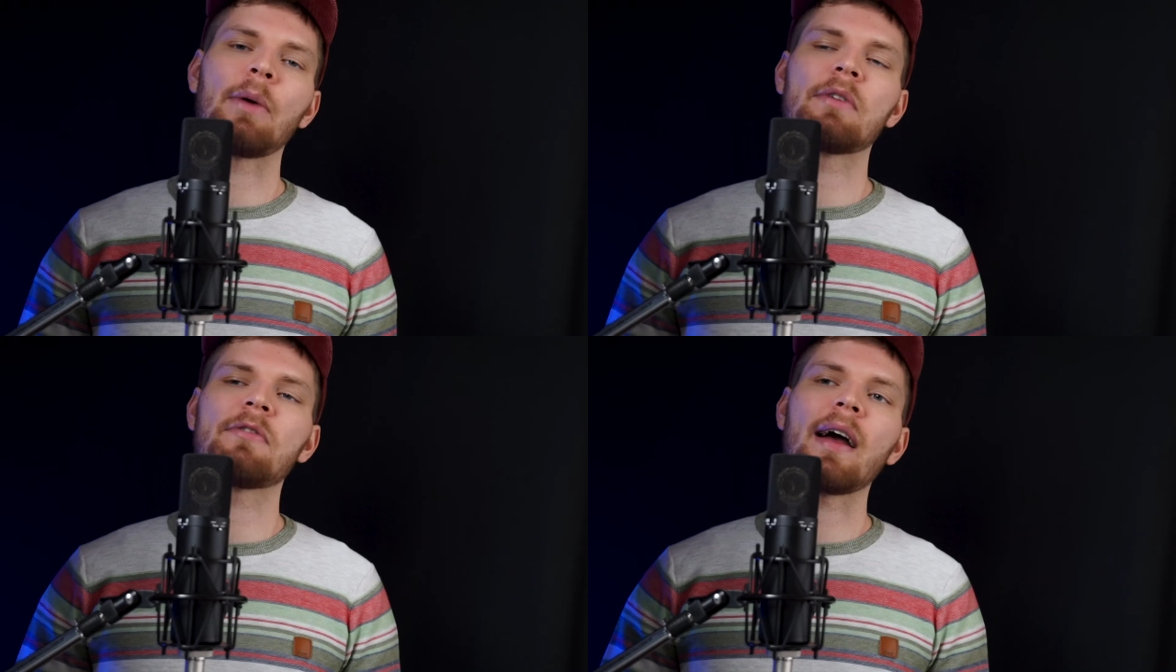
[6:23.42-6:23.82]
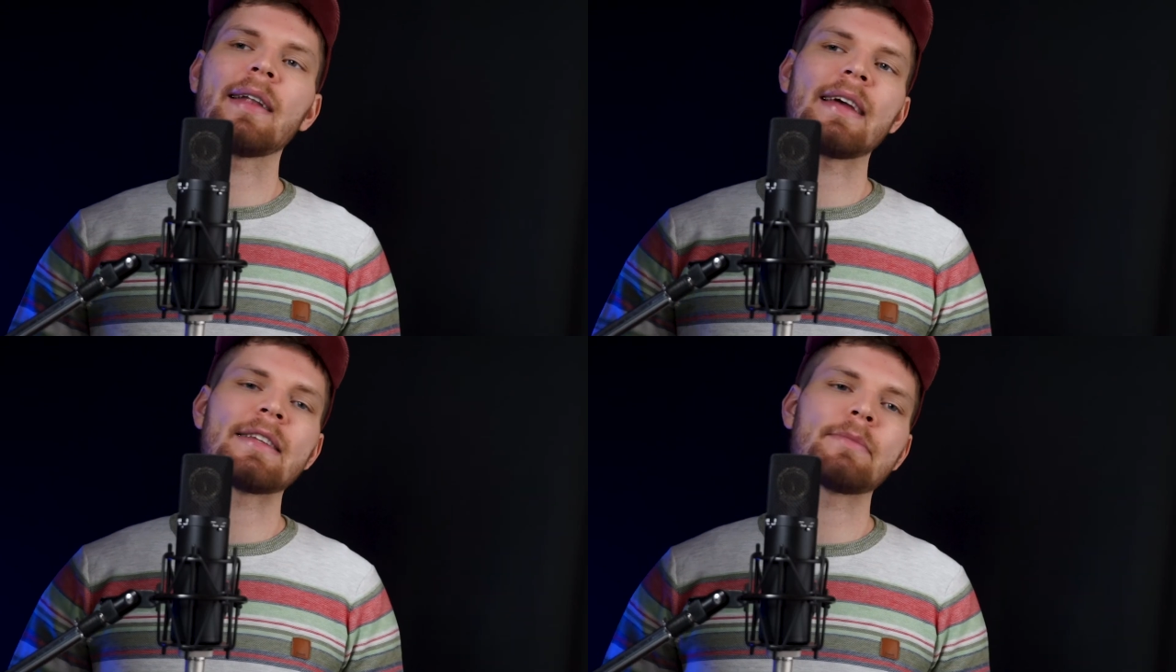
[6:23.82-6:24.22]
I would
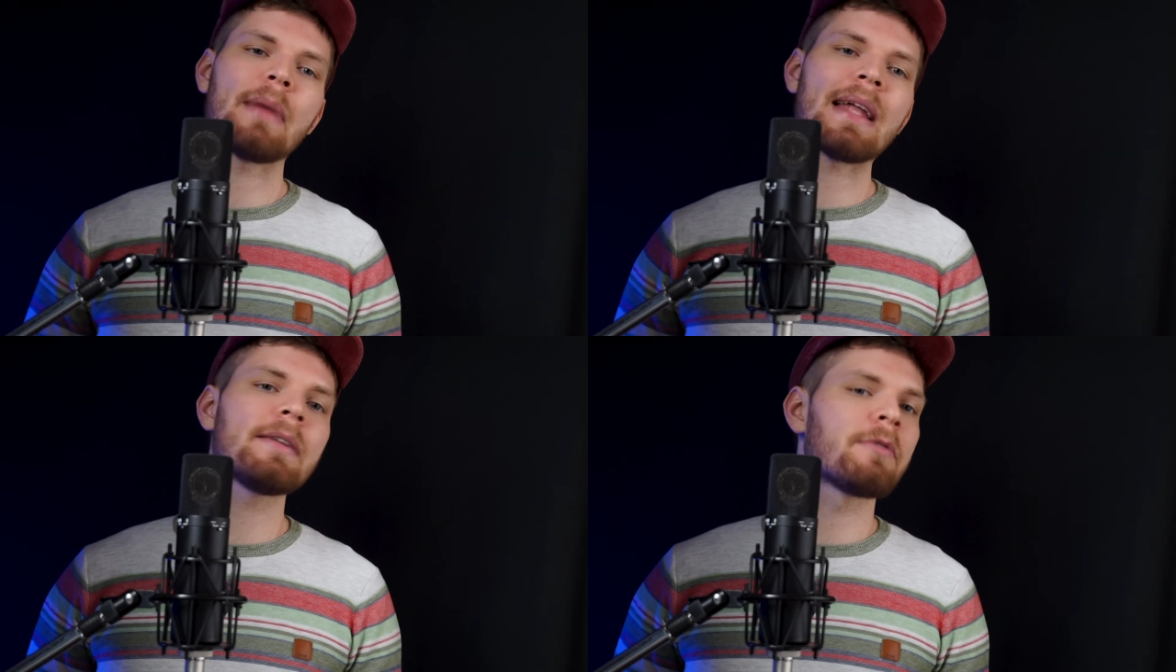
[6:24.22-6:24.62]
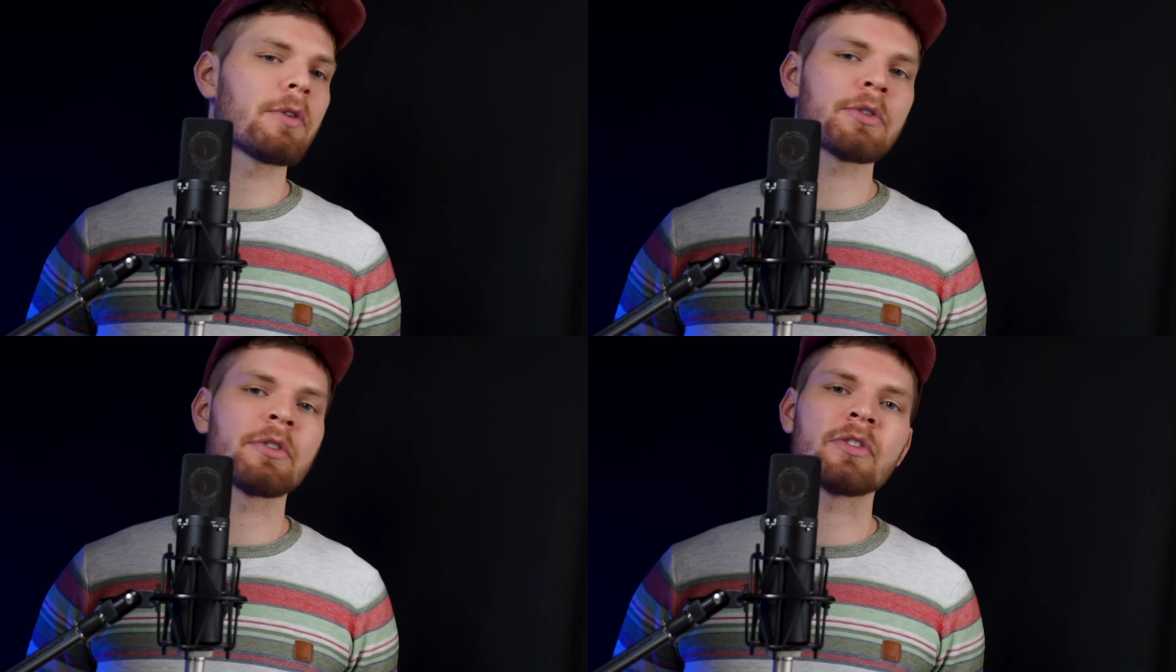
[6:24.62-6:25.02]
find as many
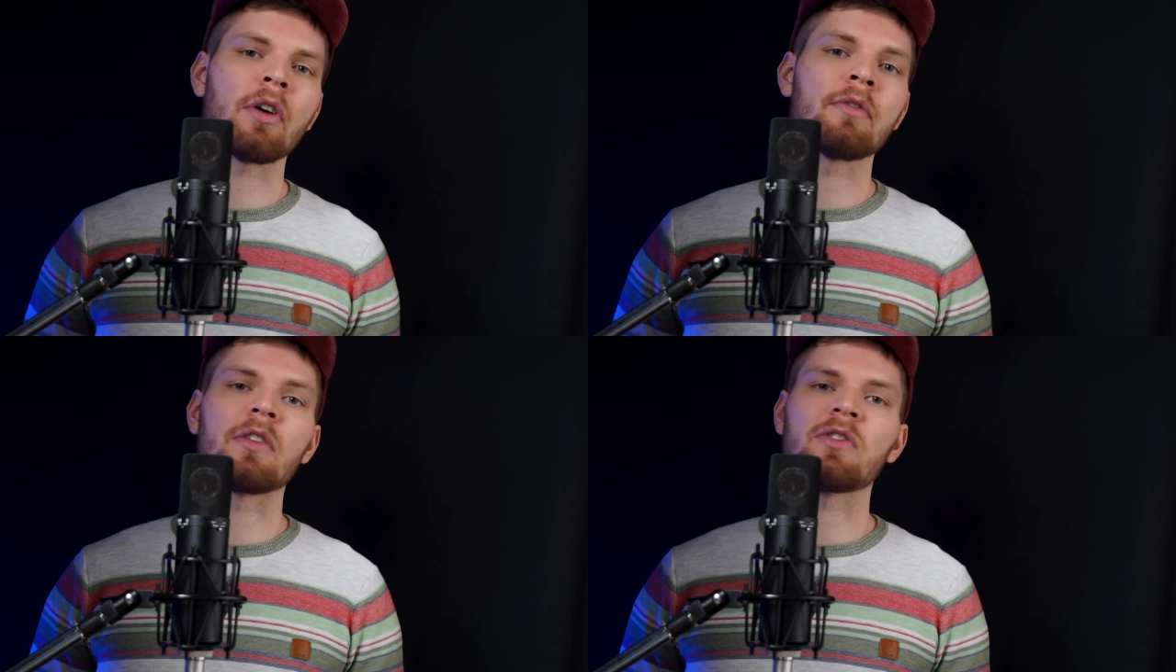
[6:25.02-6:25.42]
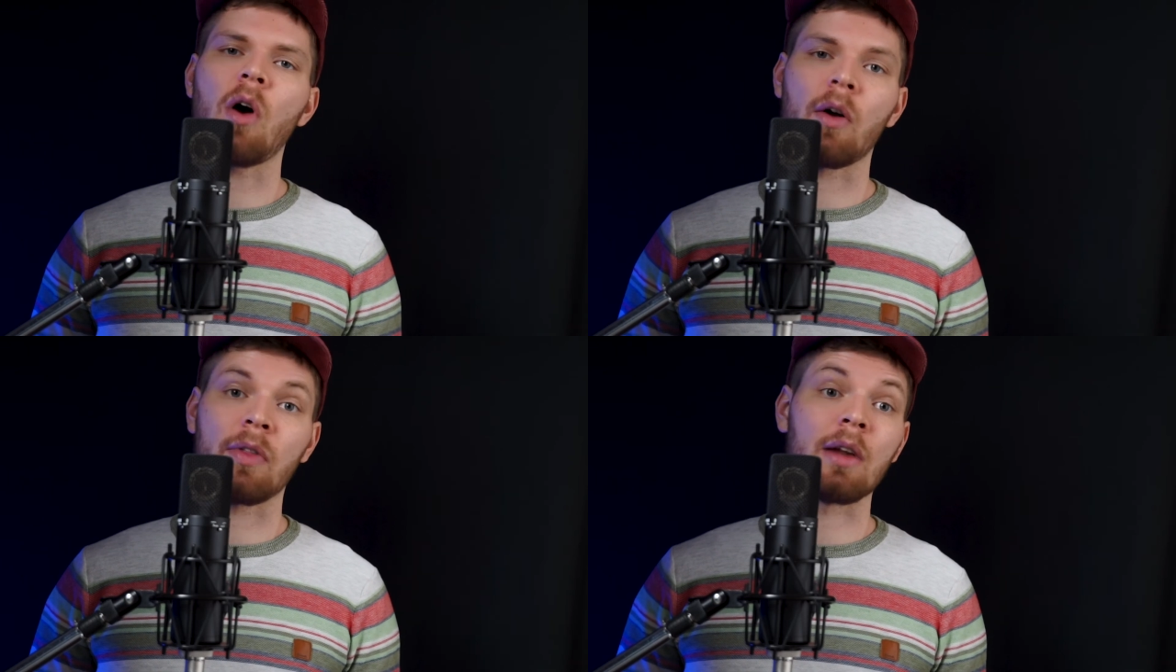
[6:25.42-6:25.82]
versions of the
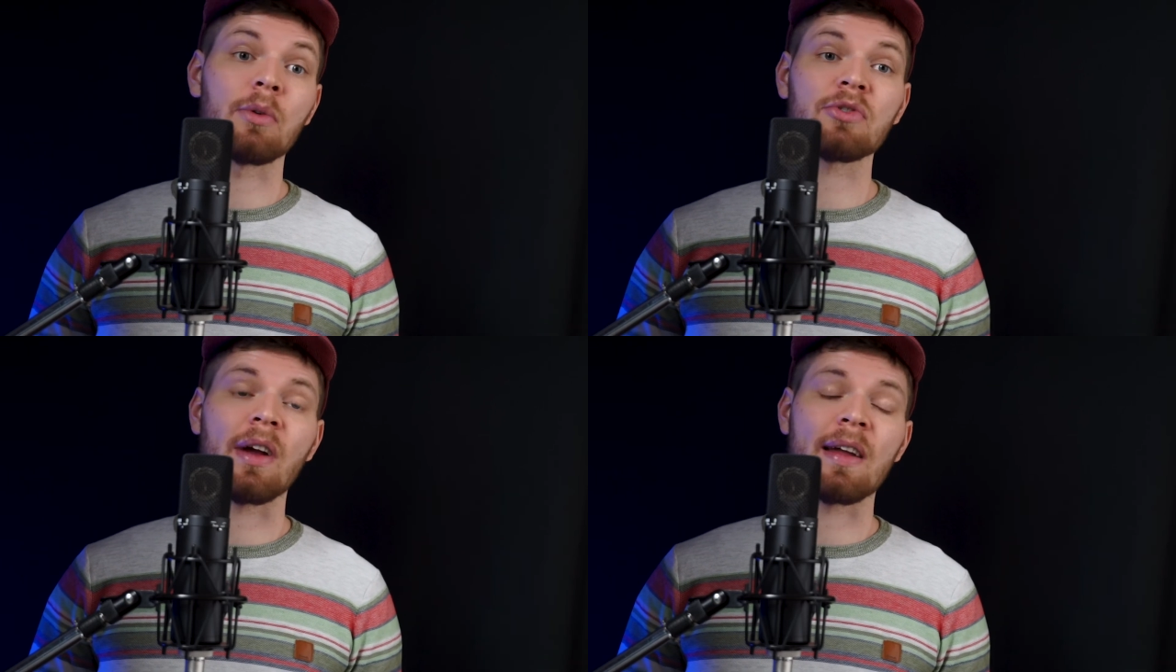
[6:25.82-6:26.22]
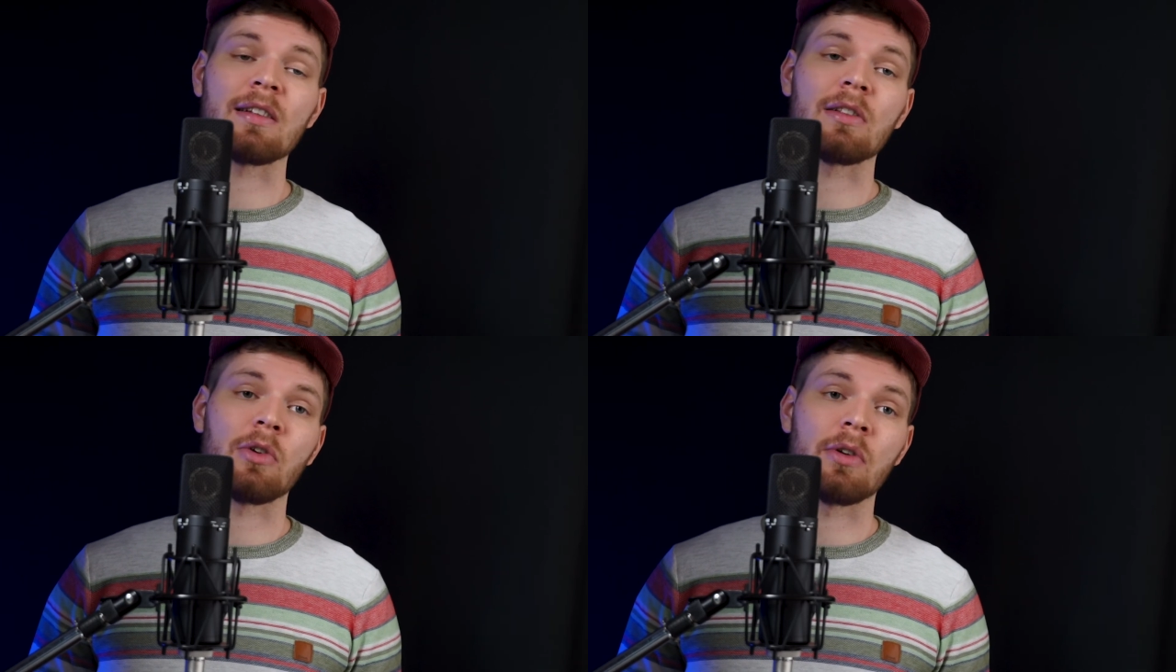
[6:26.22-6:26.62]
song that I was trying to
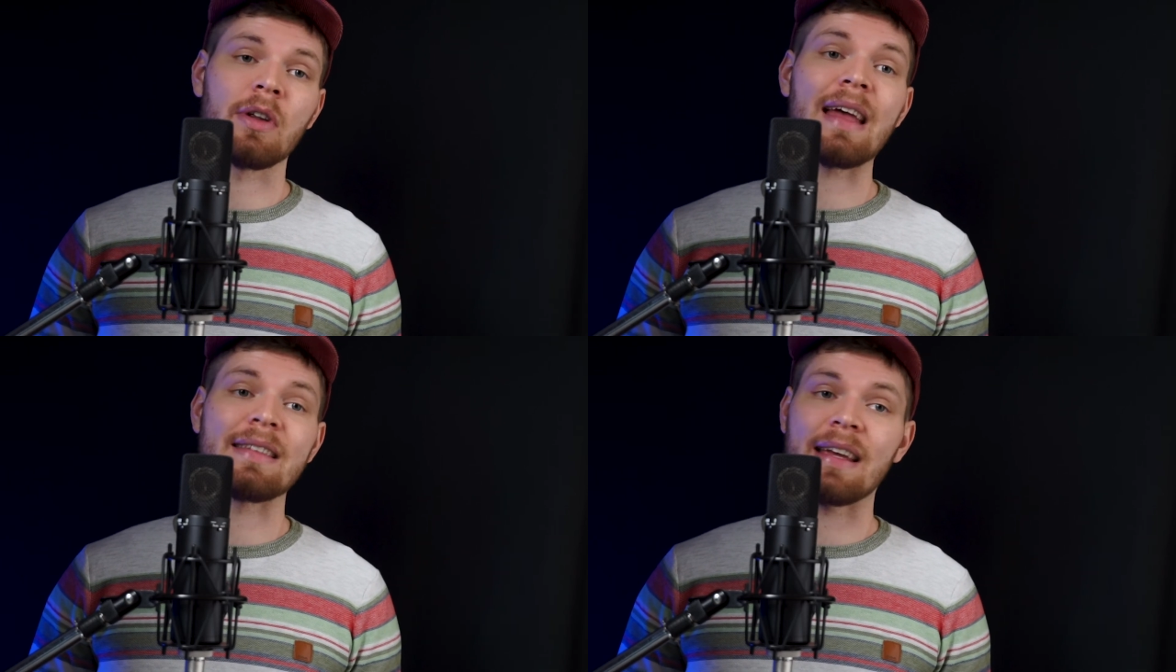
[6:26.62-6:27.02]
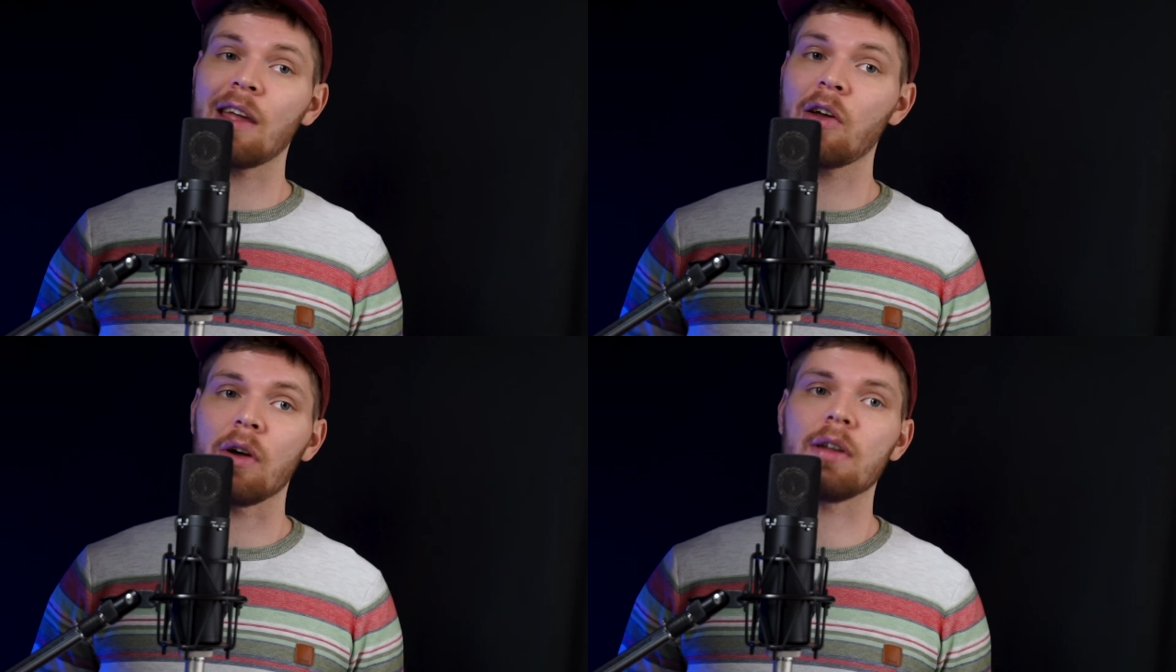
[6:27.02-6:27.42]
learn as I
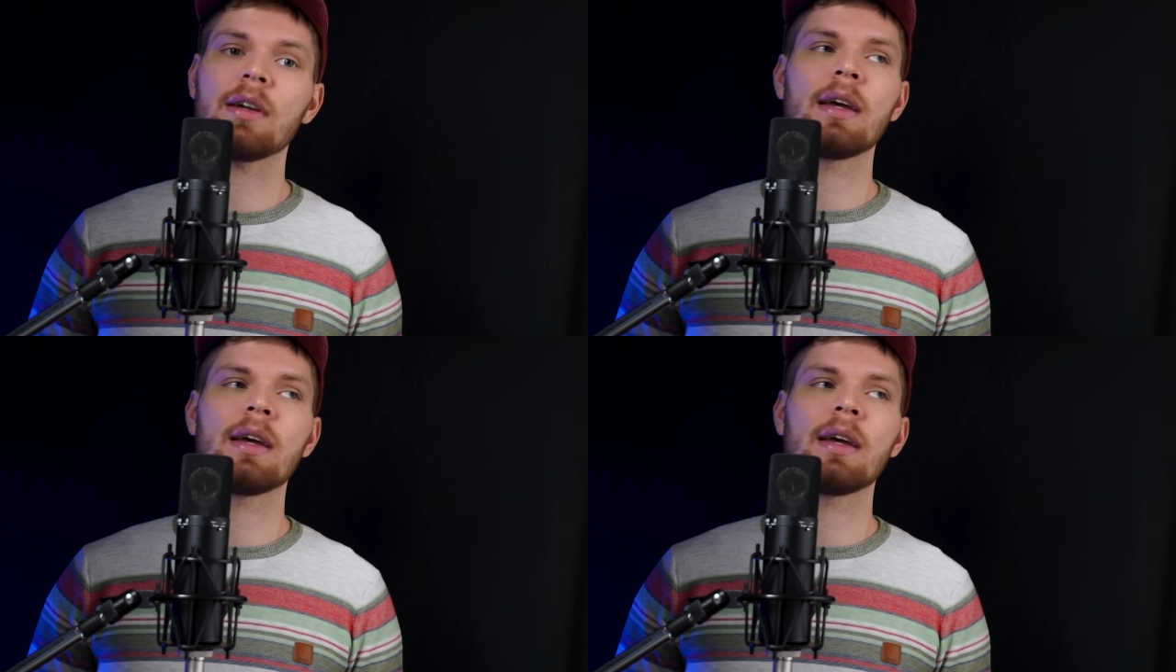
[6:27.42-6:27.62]
could,